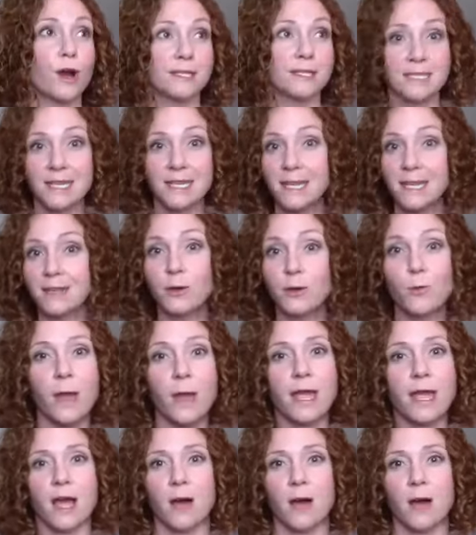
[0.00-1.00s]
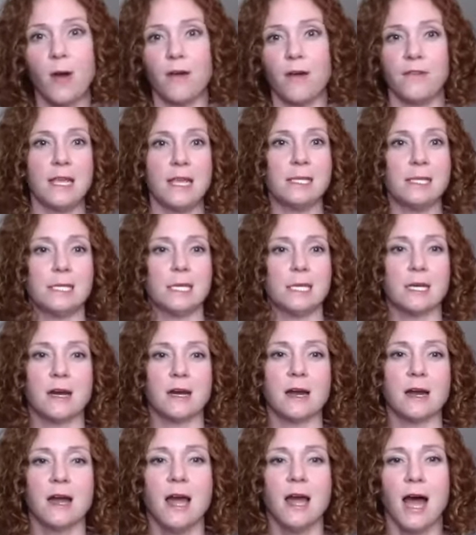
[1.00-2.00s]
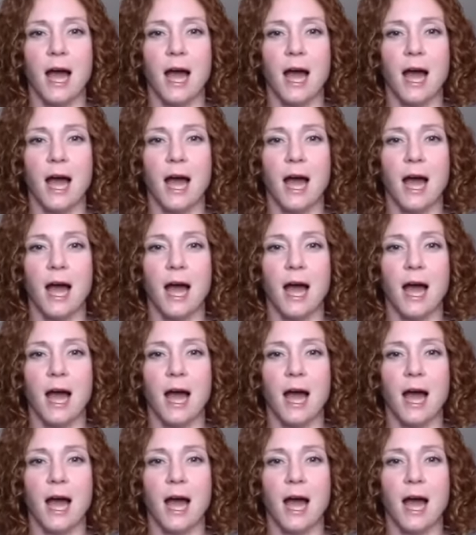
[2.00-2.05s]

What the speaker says: seeing the weight come off easier.